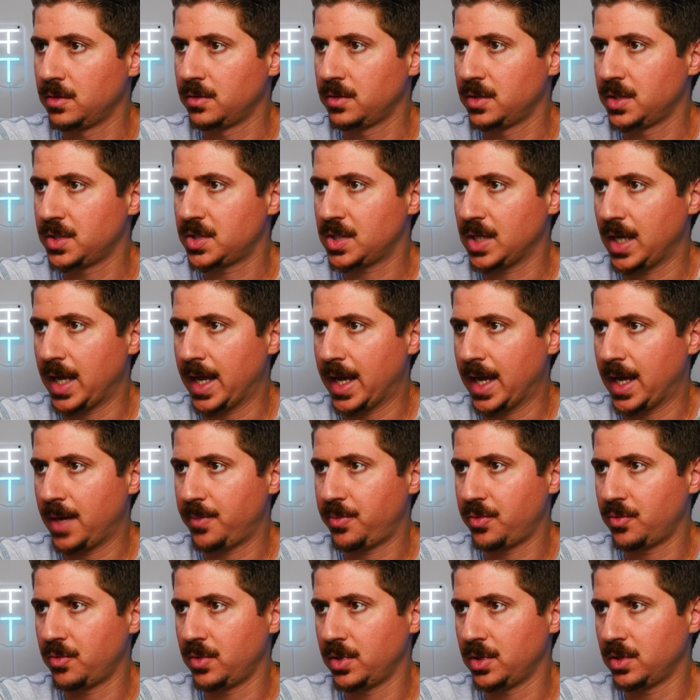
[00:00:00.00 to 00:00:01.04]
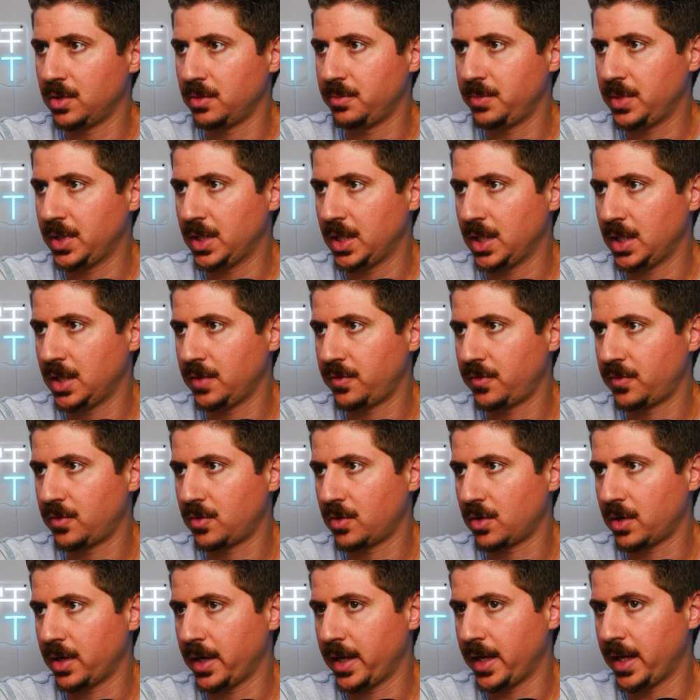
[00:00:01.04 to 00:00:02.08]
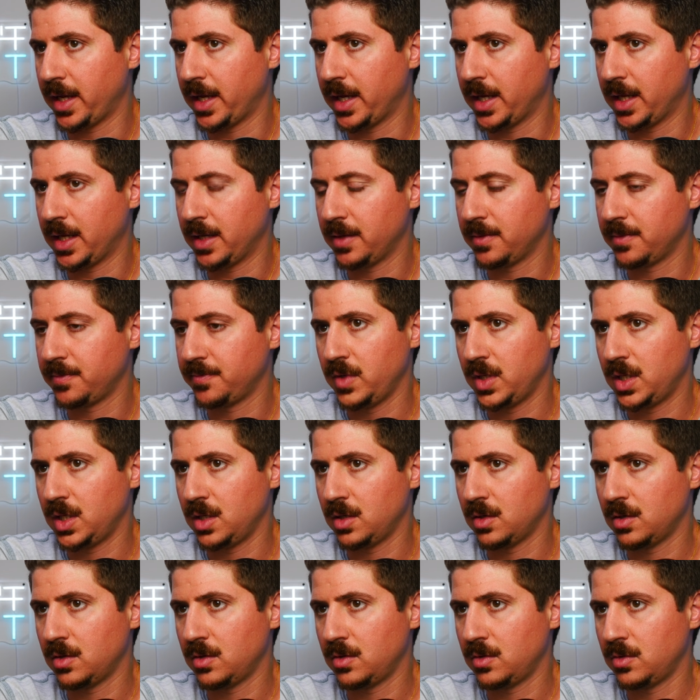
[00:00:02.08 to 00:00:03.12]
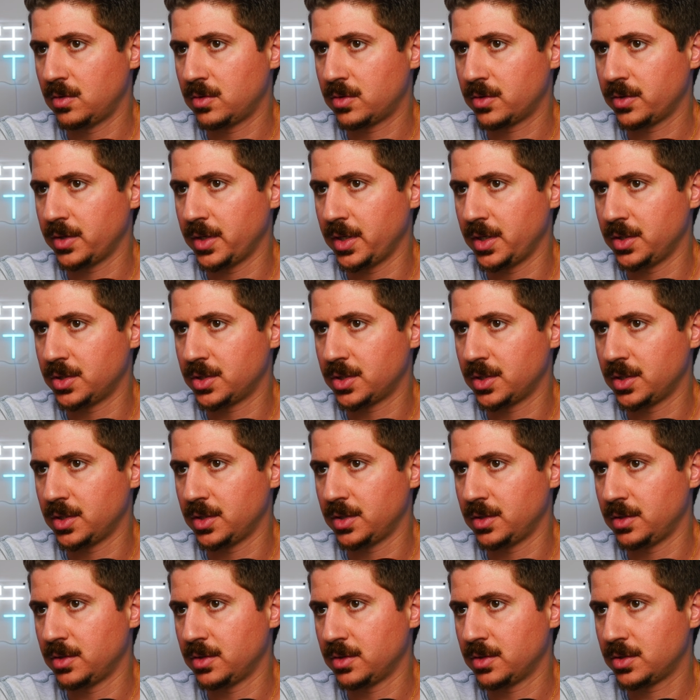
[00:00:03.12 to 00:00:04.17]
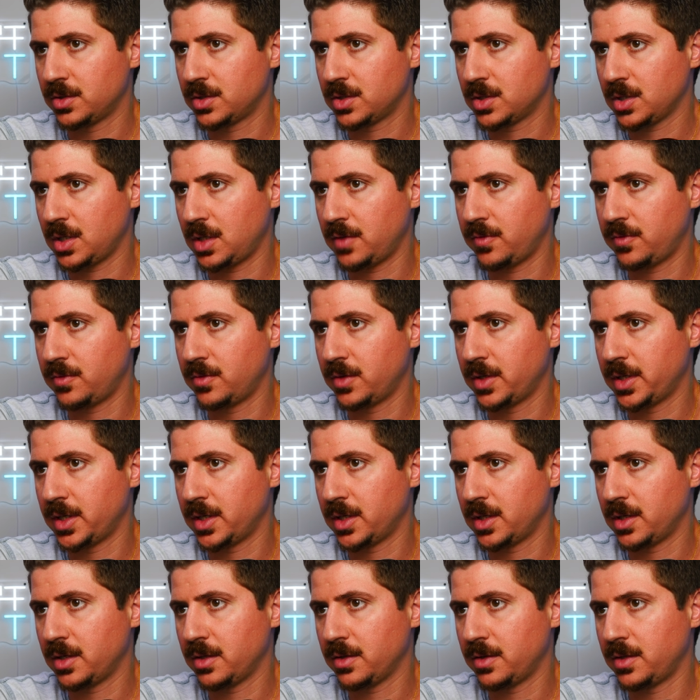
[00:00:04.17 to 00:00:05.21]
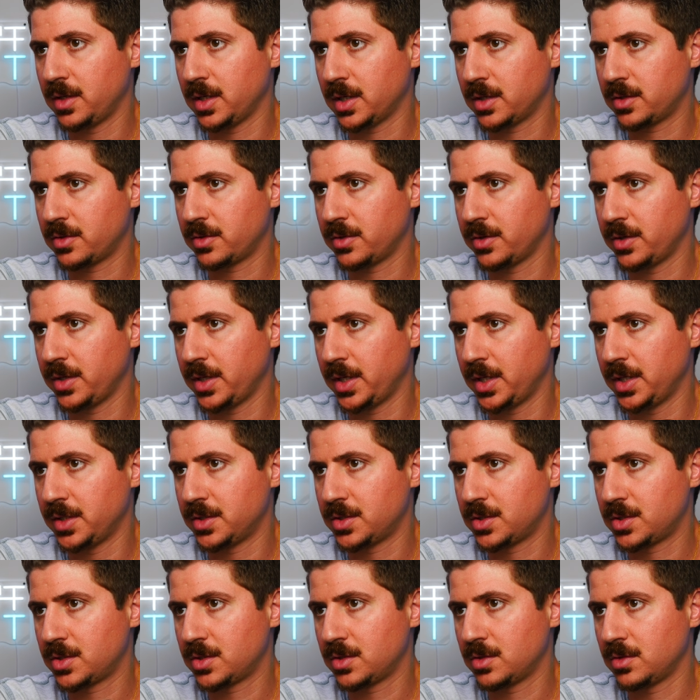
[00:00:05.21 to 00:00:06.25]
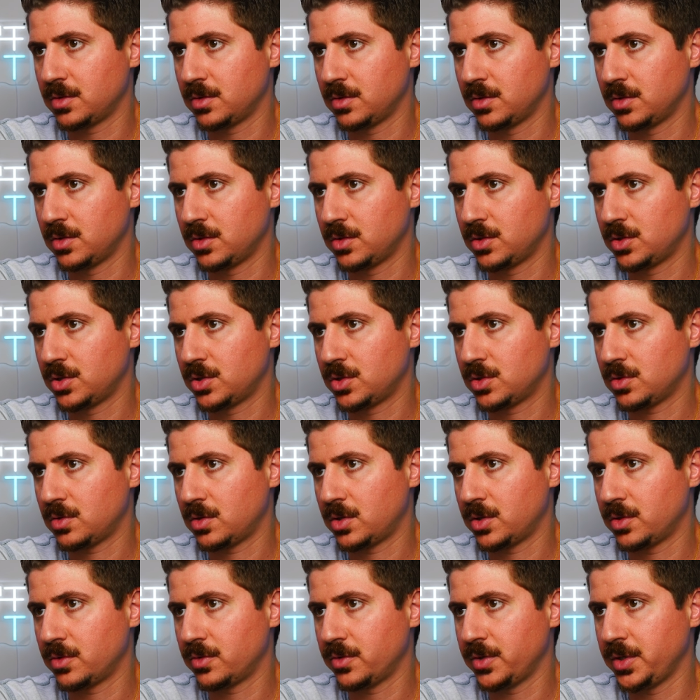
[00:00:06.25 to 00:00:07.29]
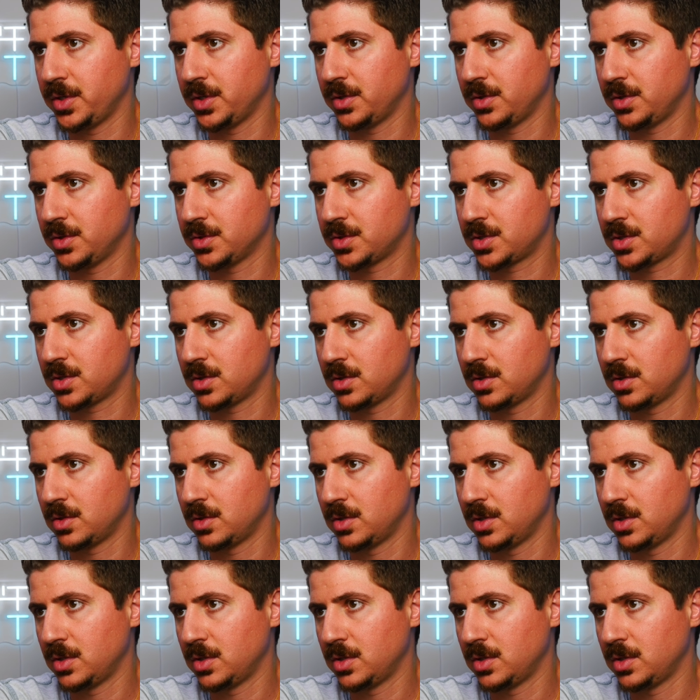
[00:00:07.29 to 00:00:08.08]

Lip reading: This app will be for a video creation software that creates short reels